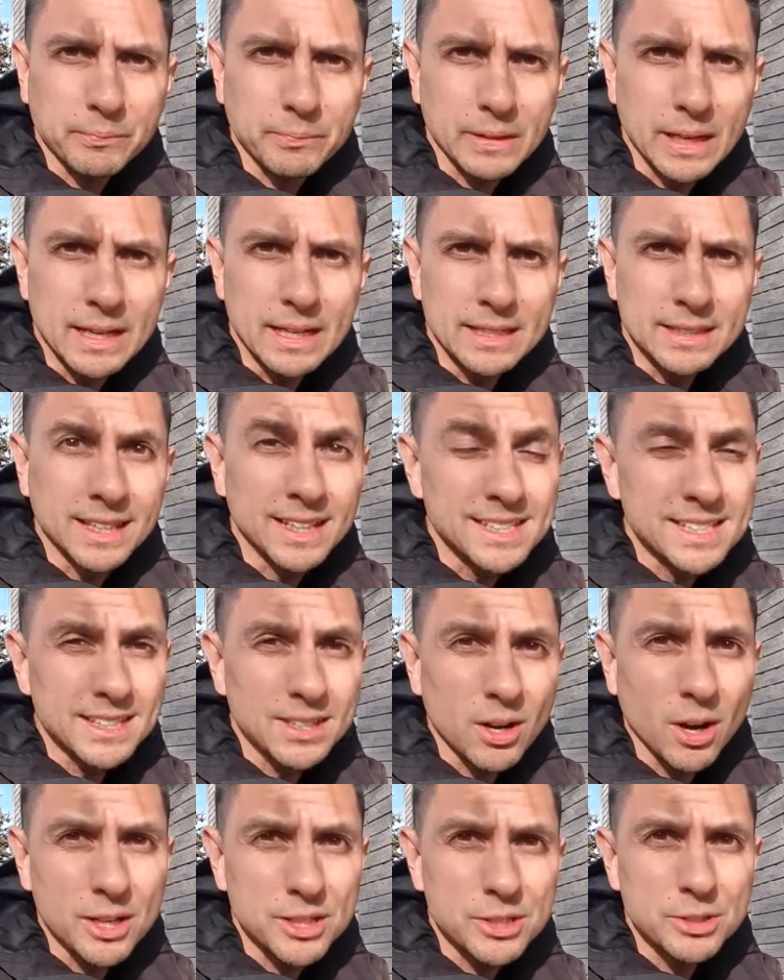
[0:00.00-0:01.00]
And it doesn't
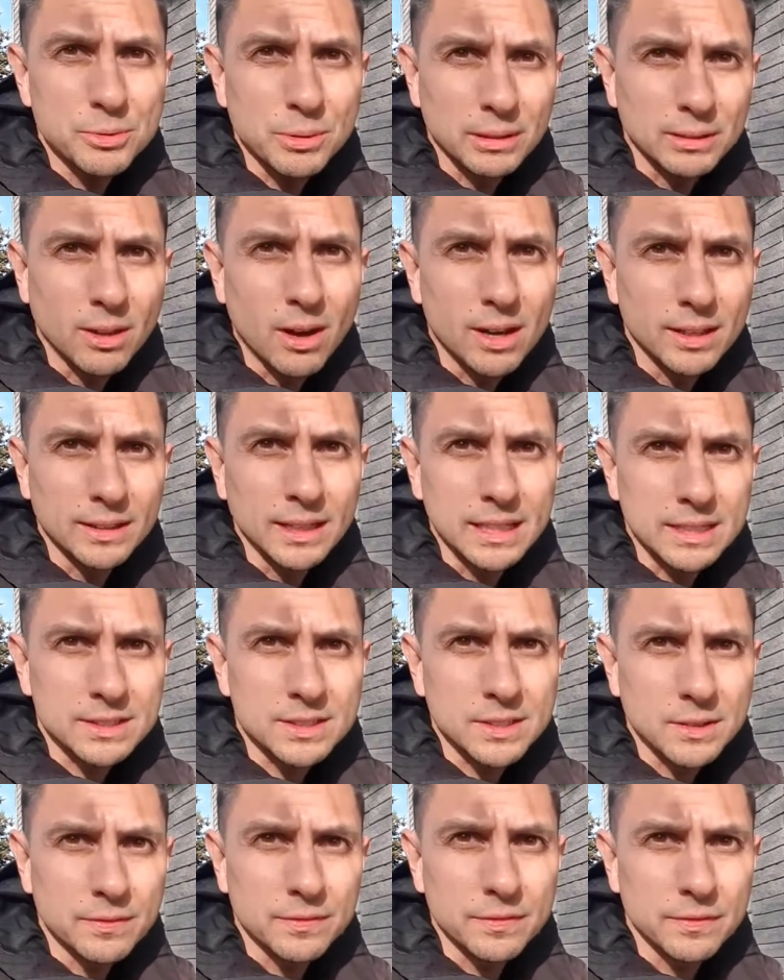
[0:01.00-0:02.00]
cost you a lot like
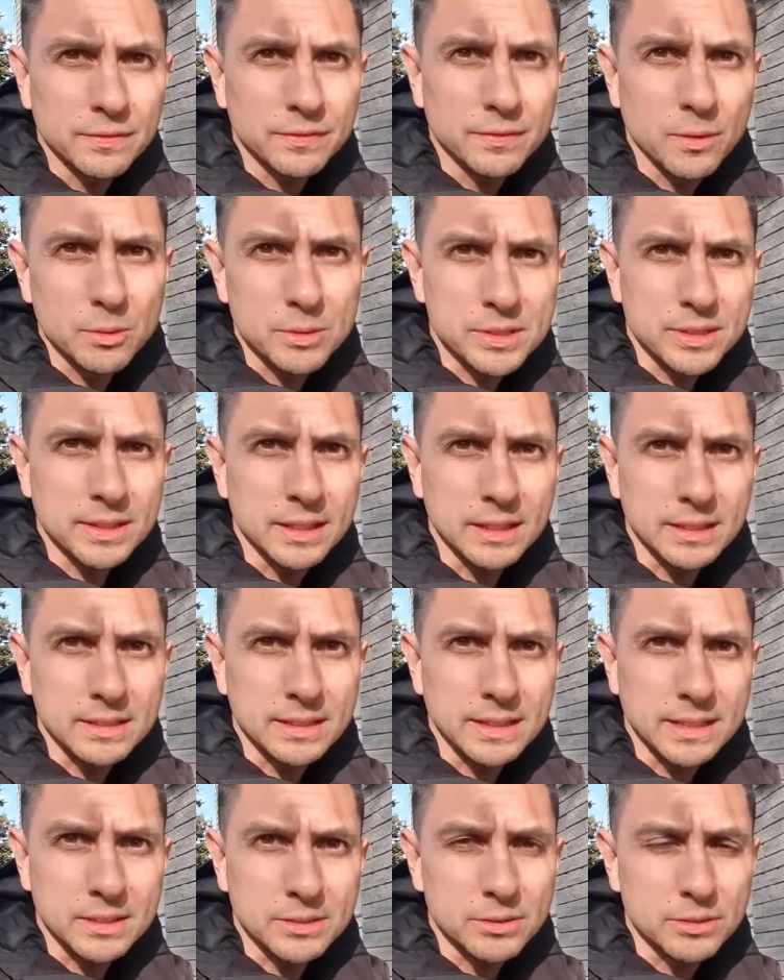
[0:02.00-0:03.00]
some folks think.
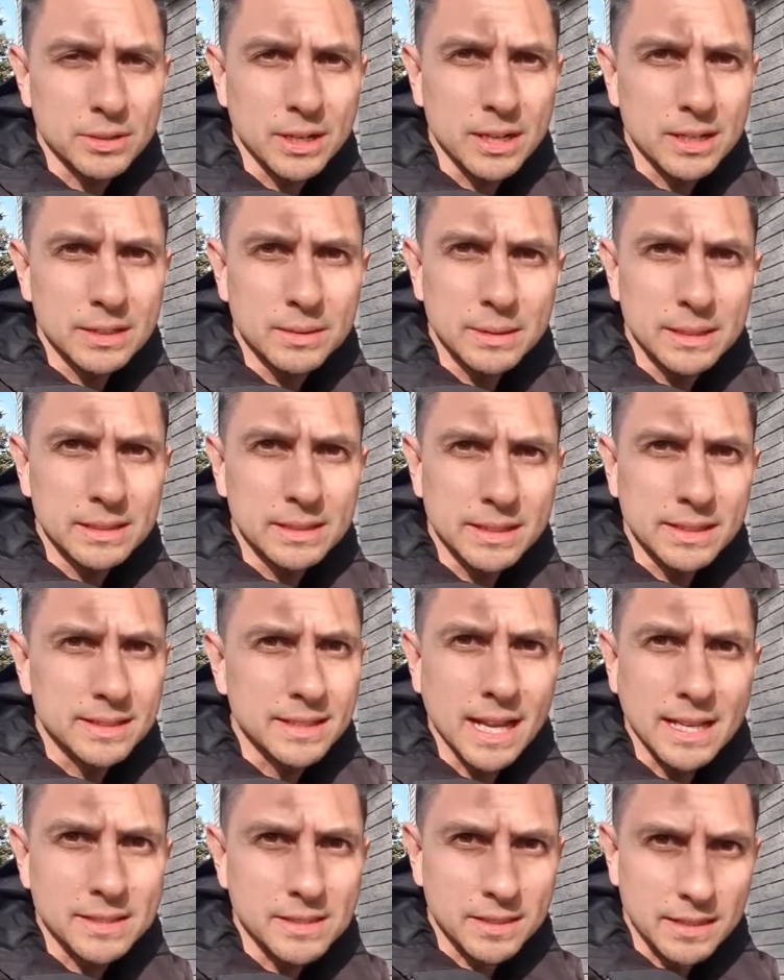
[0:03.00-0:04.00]
Like, so you're not going to be into the
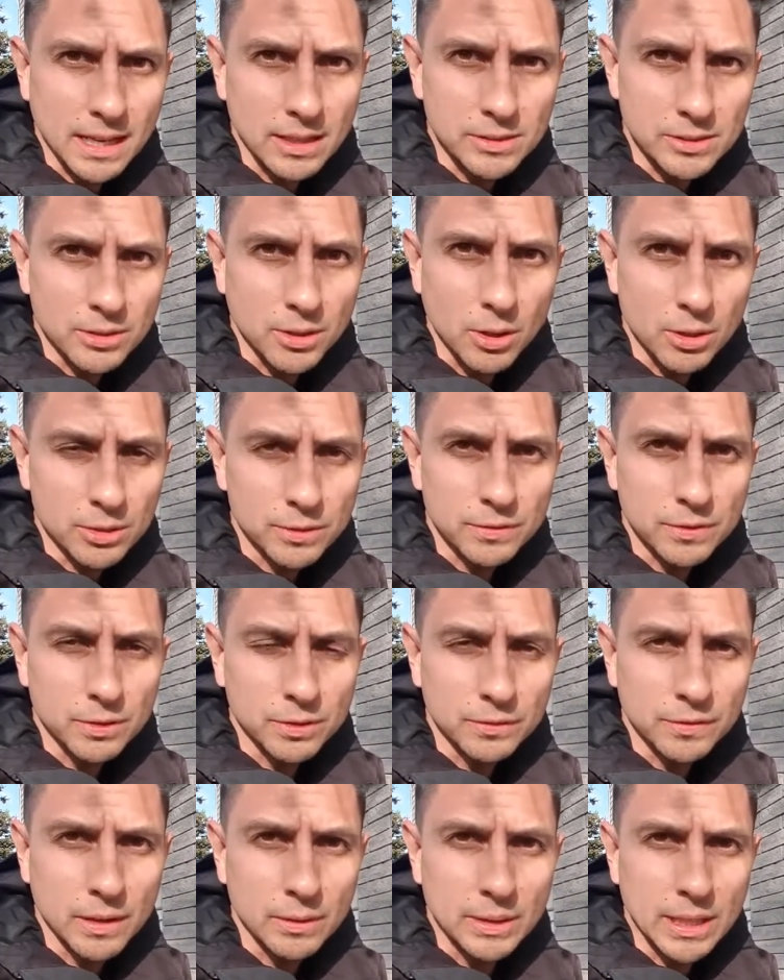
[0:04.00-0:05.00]
tens of thousands of dollars
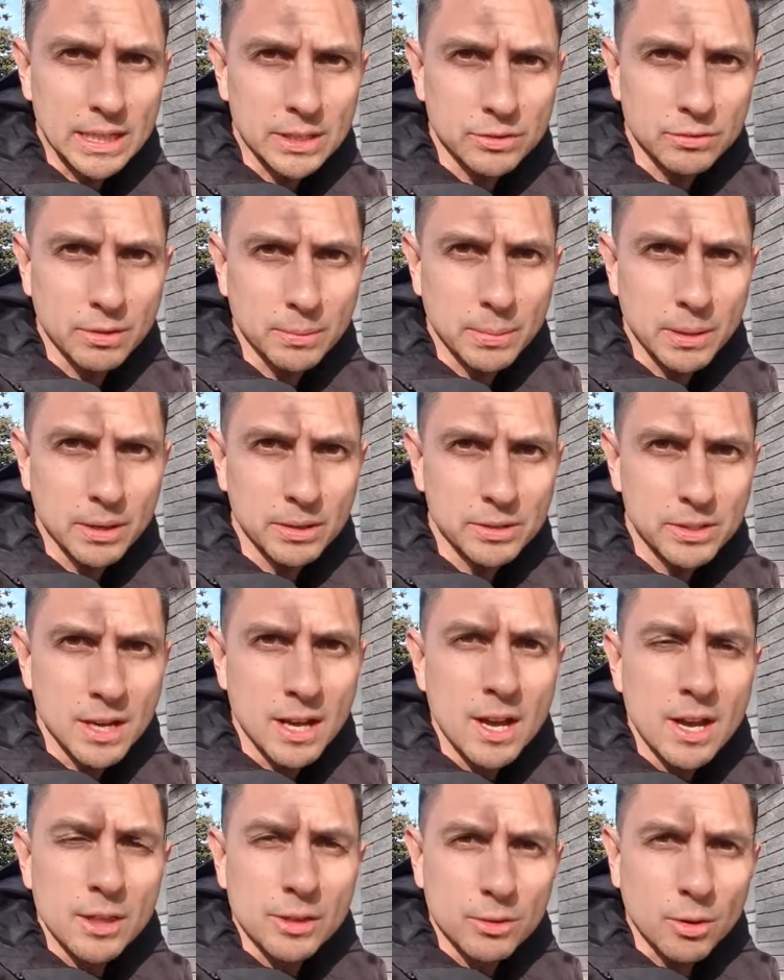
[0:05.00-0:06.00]
for foundation repairs.
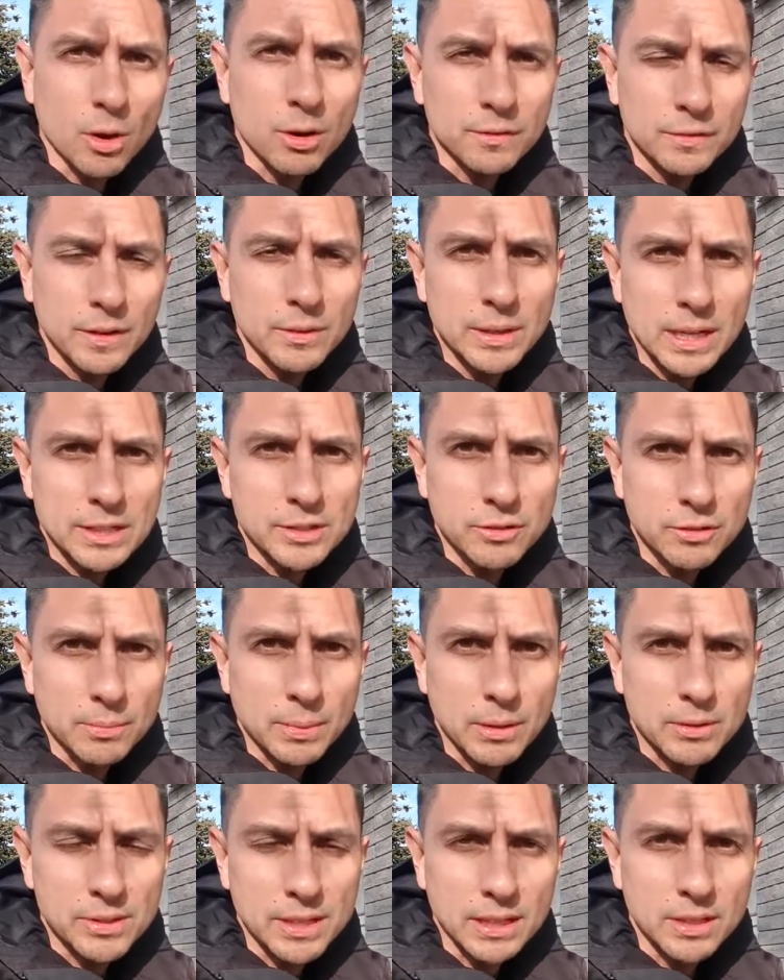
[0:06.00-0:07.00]
There are foundation
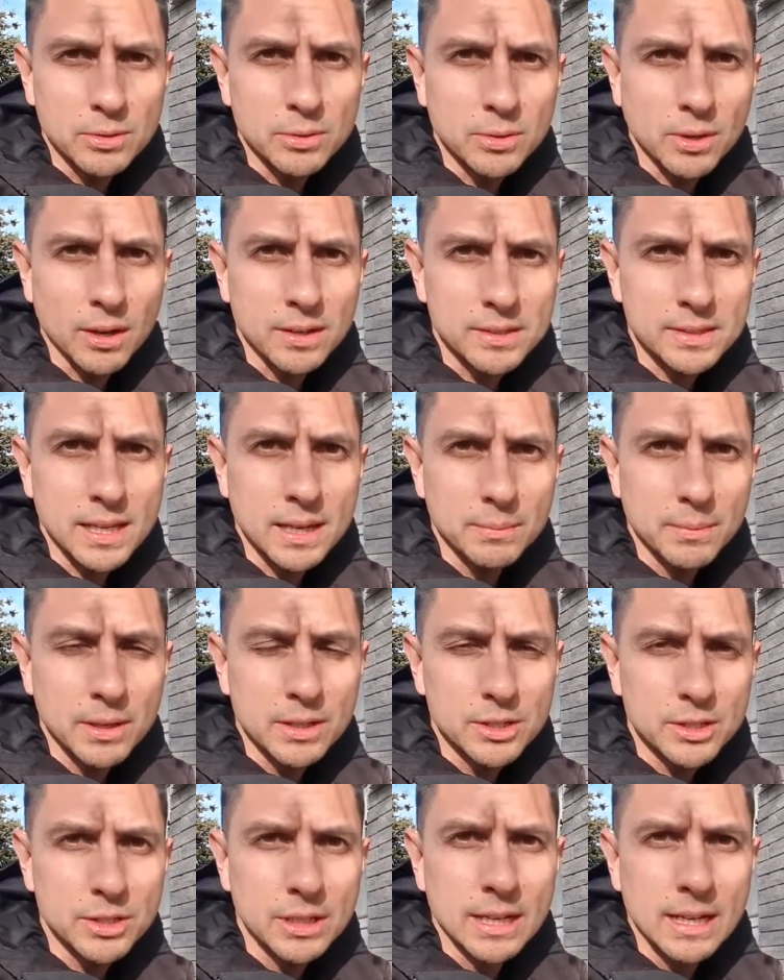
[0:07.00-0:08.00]
repairs that do cost that
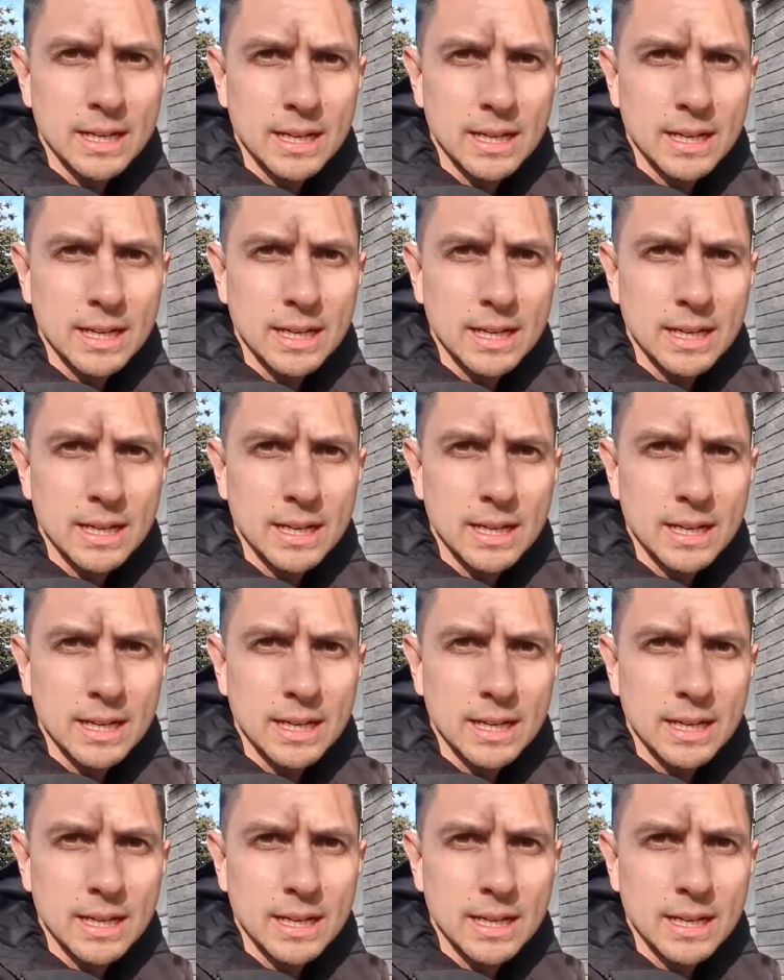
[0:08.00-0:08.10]
much.